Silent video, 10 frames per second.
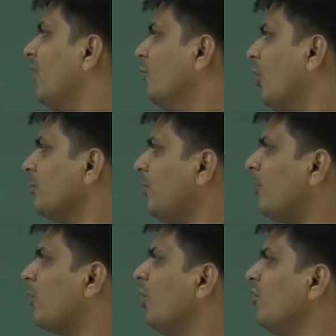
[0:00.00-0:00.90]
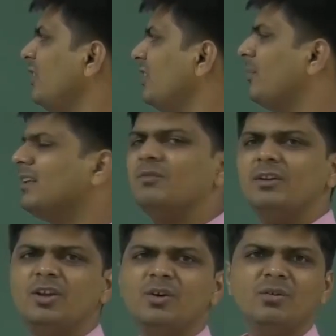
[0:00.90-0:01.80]
was popcorn seated by the
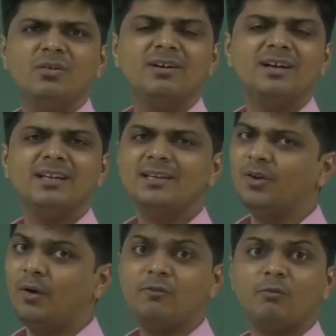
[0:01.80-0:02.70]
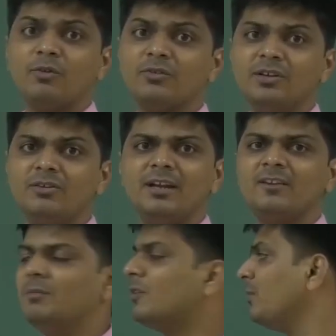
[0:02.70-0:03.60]
window? No, it wasn't.
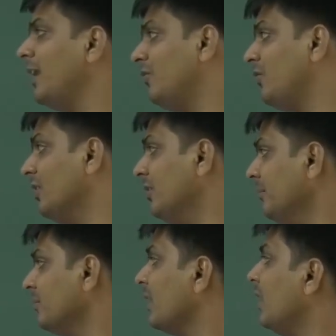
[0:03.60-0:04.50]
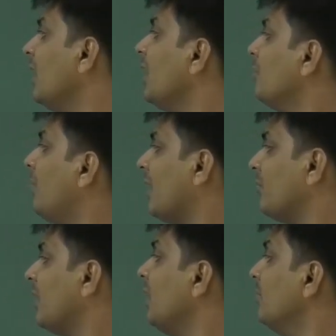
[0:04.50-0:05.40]
It's misplaced here.
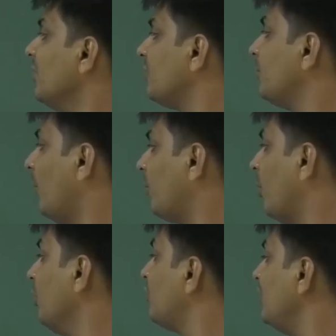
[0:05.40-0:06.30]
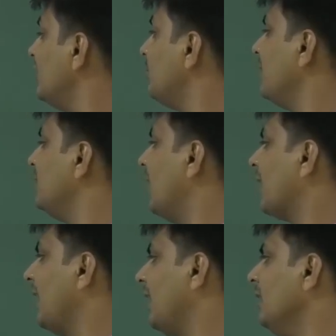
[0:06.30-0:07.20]
Barbara munched popcorn seated by the,
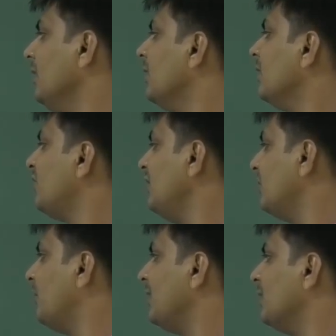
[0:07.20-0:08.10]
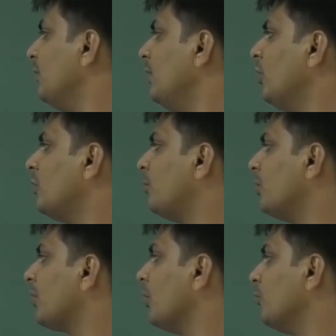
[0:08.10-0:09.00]
again, seated by the window is
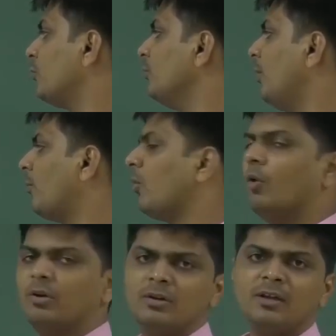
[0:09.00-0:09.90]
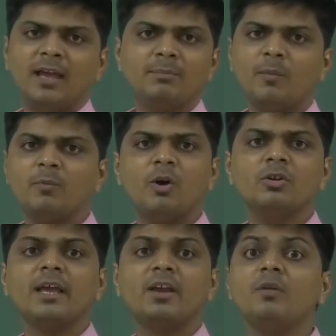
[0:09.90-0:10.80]
put close to popcorn and
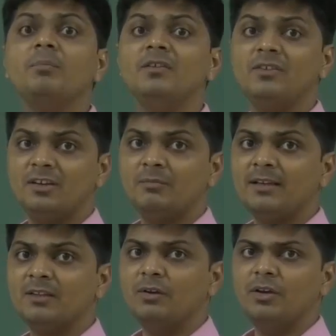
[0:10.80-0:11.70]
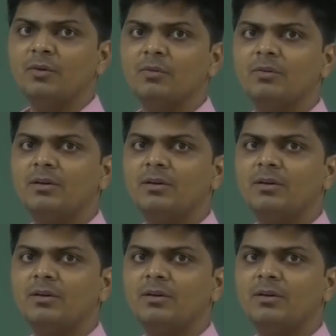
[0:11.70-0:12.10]
popcorn cannot be seated by the window.